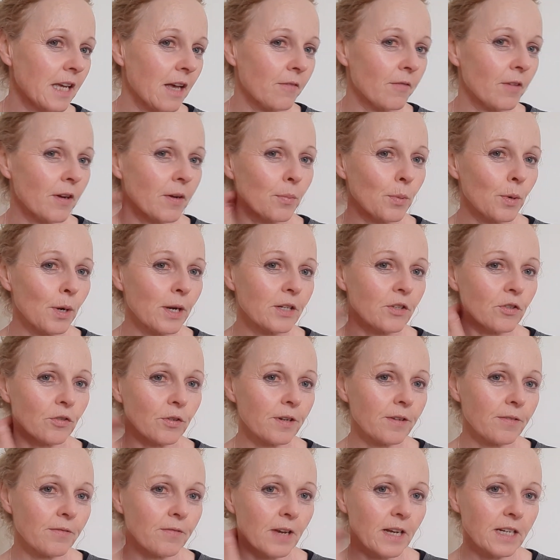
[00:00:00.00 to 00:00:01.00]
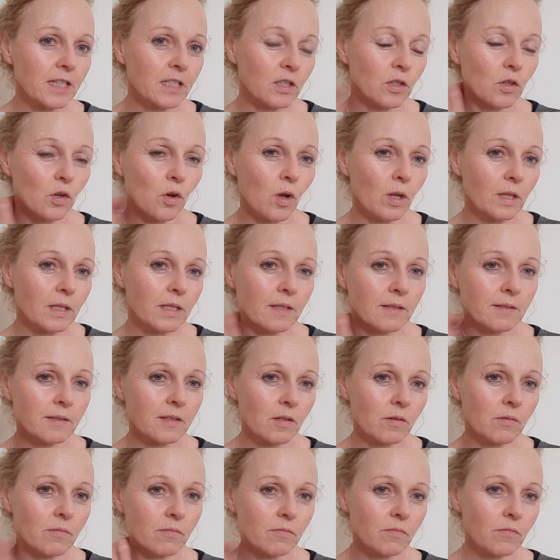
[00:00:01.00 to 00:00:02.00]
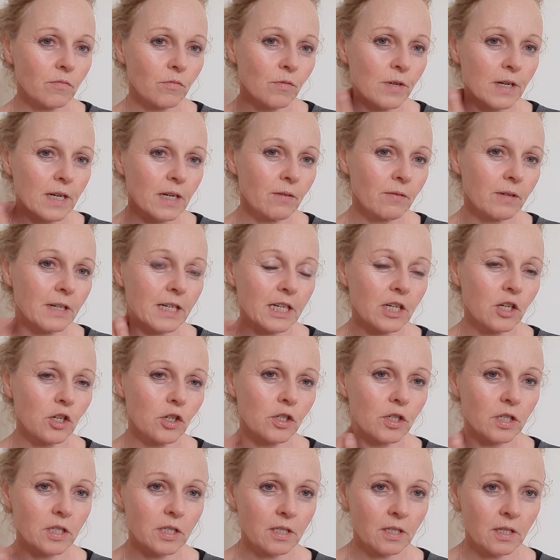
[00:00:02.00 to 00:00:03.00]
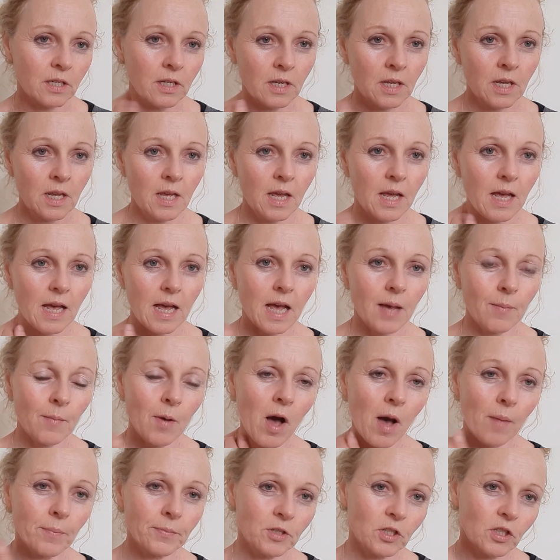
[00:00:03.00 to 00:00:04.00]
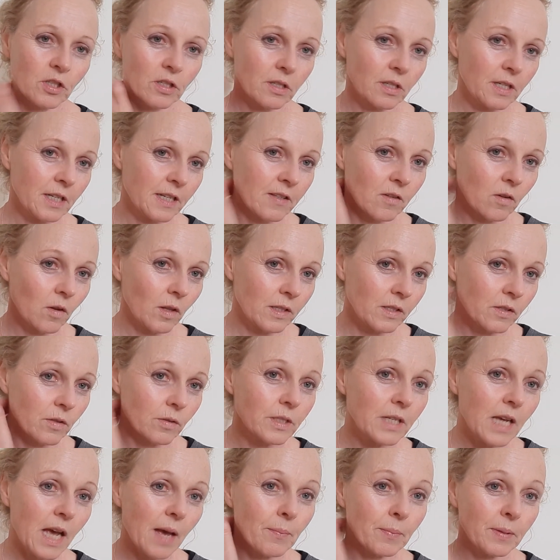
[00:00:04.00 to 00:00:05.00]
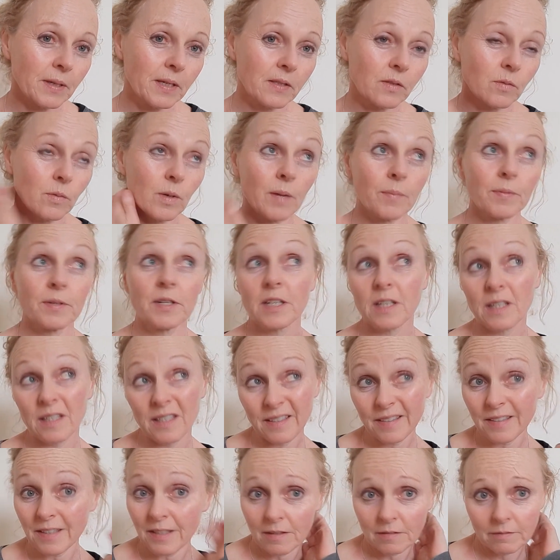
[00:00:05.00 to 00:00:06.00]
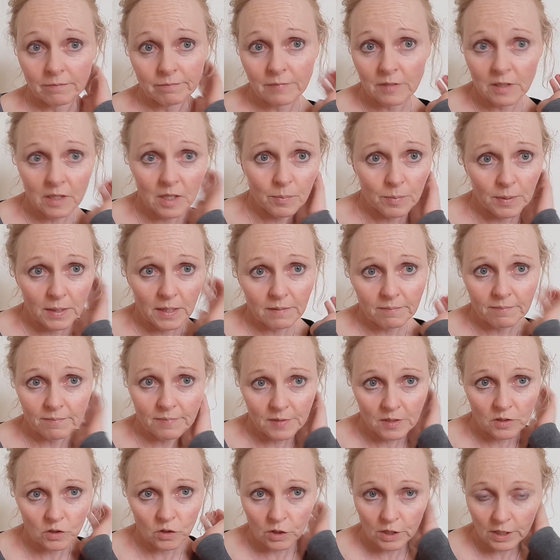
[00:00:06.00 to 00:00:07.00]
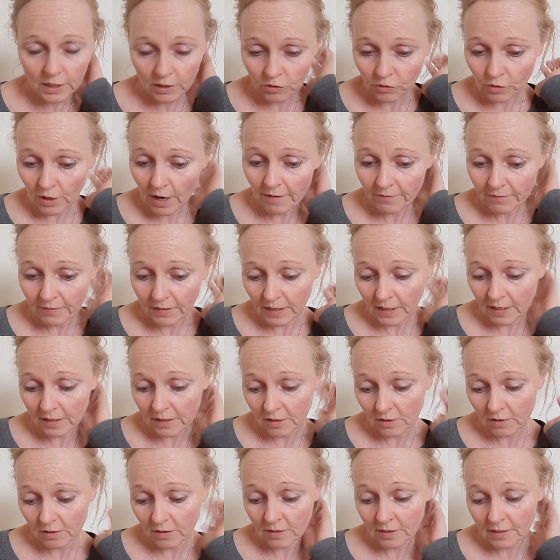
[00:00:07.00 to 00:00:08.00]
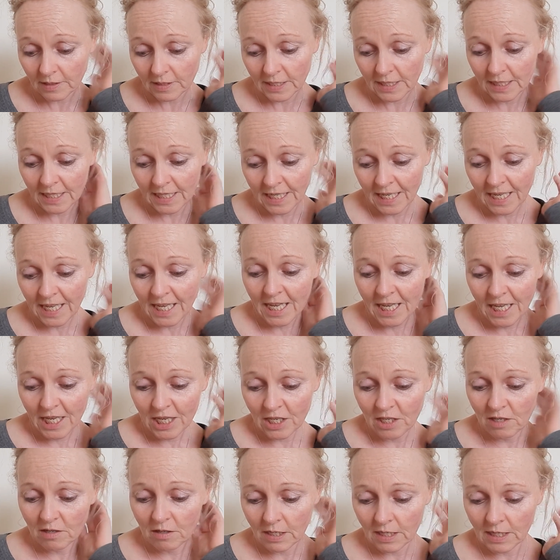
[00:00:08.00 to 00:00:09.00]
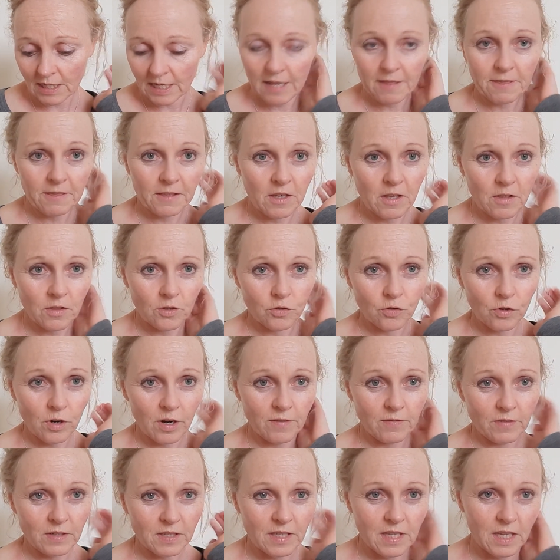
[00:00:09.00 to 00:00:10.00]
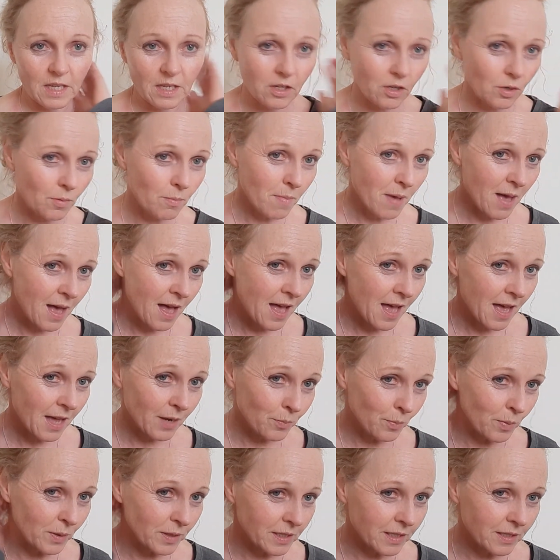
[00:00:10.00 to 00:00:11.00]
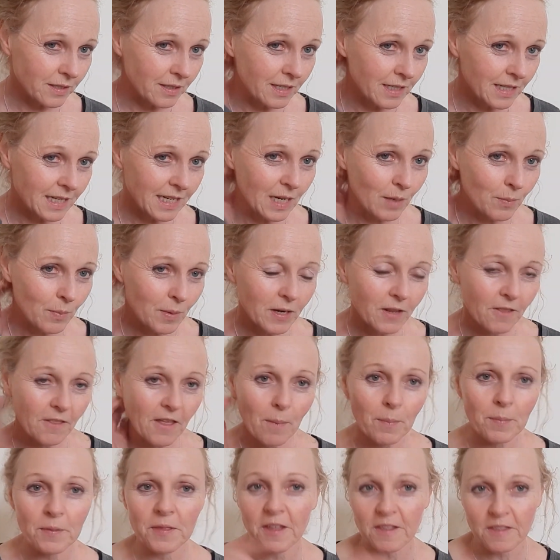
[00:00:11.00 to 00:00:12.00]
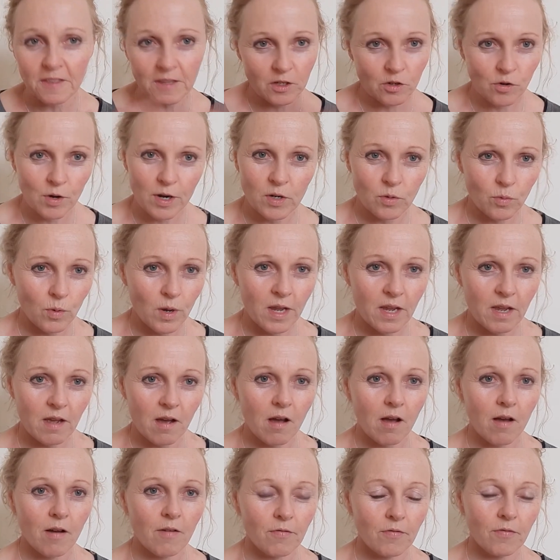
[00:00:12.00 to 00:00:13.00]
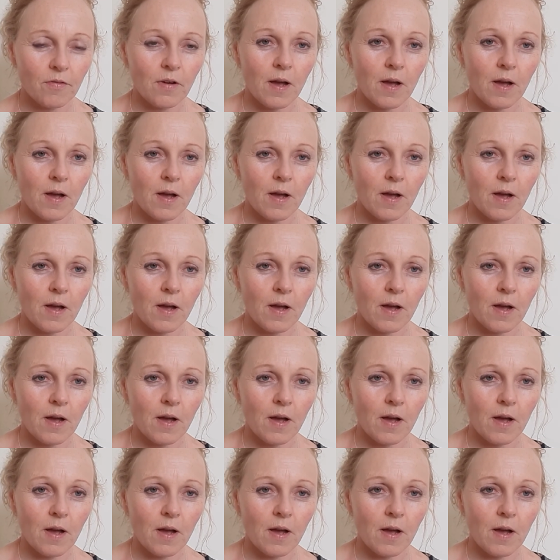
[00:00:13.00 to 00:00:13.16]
vibratory effect at all. So really, really good option is also tapping as well. Particularly, you know, you could be stuck in traffic and you can let the other drivers think you're mad by doing a little bit of that. But that's a great way of